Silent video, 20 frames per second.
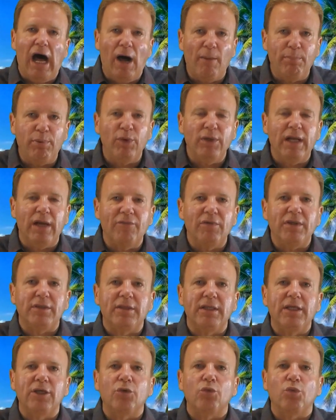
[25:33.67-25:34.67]
I'll put
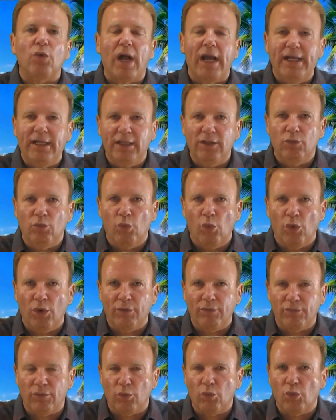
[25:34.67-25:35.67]
everything in writing,
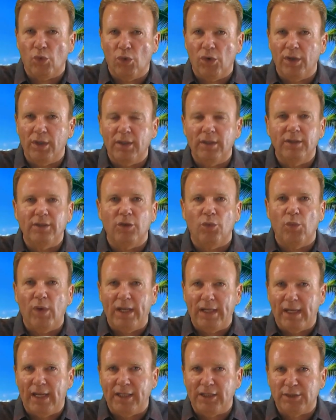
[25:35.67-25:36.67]
word for word, the
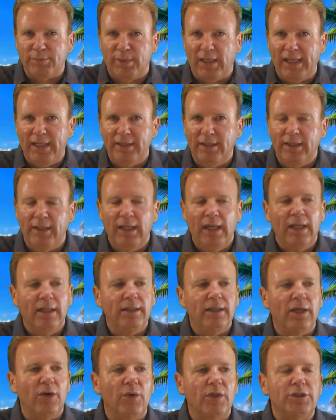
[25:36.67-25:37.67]
way I explained it.
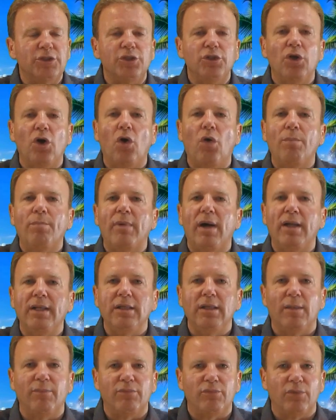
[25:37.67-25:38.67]
There is no
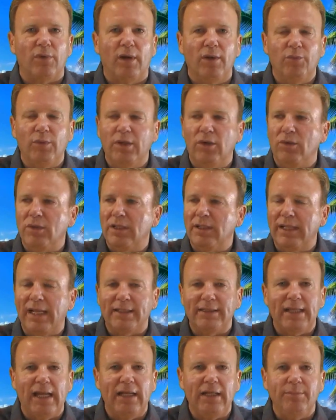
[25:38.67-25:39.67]
money up front. We don't
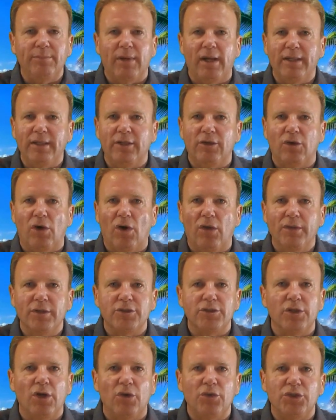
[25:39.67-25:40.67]
collect any money at all.
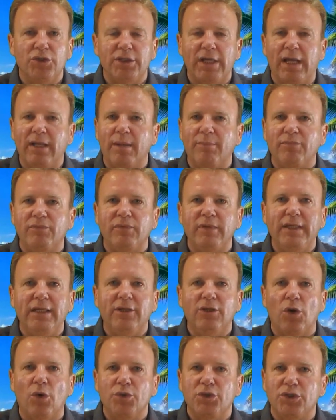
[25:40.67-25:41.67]
There's no setup
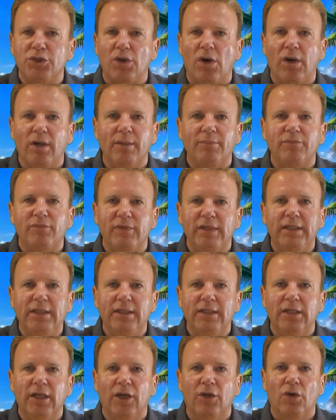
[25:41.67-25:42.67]
fee, no startup
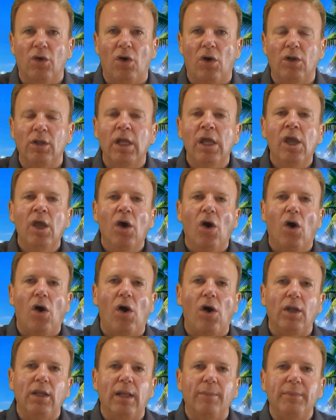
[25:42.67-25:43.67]
fee at all.
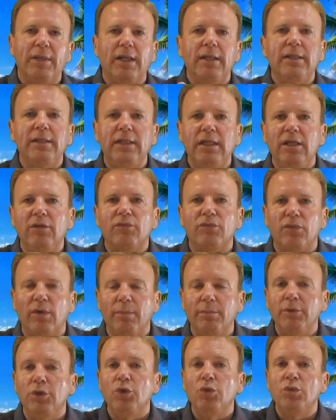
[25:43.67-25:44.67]
All I'm going to need
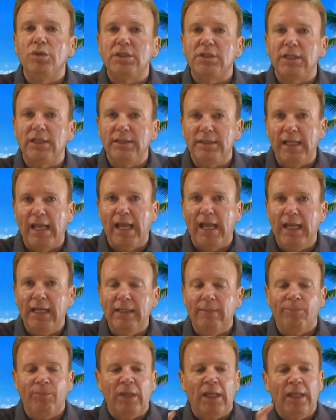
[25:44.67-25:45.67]
from you
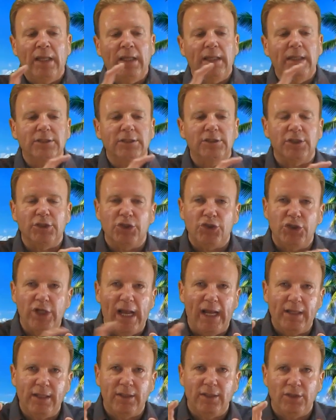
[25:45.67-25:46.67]
today is a
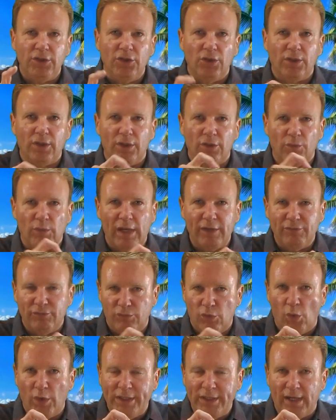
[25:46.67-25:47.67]
check. You're going to write
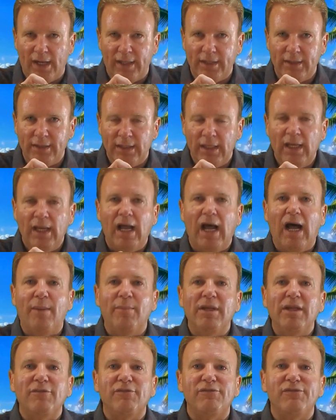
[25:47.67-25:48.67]
void on it.
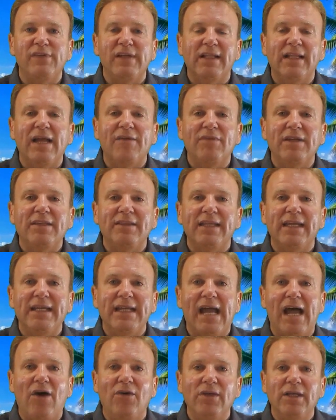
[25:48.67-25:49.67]
I'm going to fill
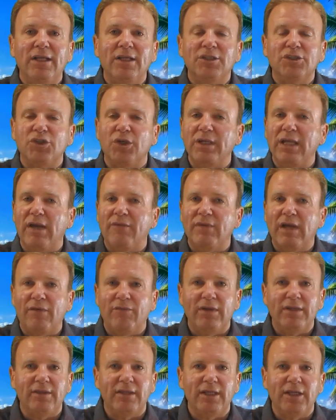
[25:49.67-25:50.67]
everything out so you have
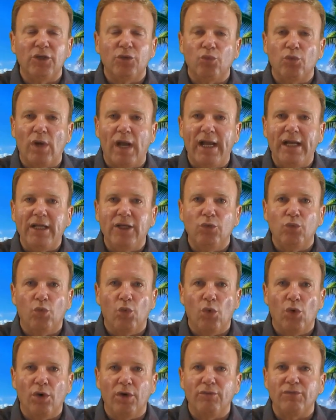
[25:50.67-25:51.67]
everything in
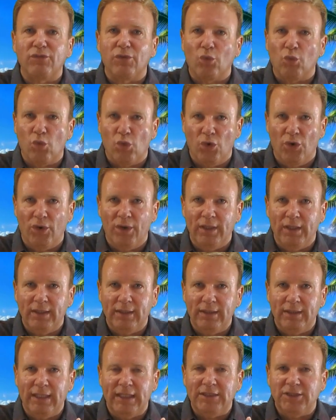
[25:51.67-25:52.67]
writing, word for word,
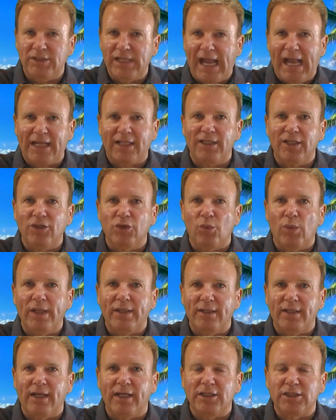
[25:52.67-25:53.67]
exactly the
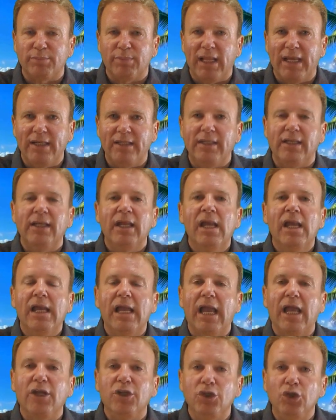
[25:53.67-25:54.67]
way that I explained it,
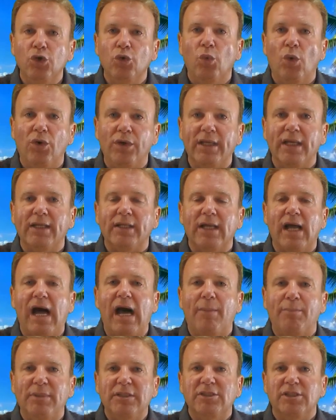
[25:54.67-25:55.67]
and you will get
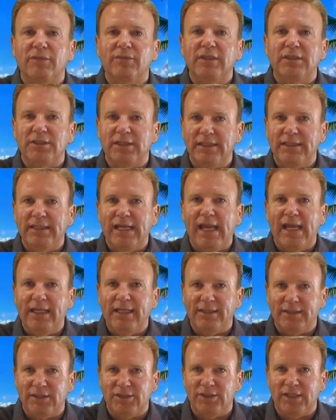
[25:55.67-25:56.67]
copies of it
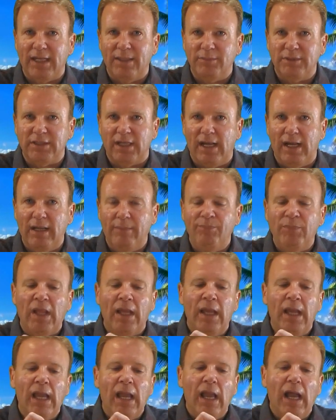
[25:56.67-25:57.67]
today at the same time.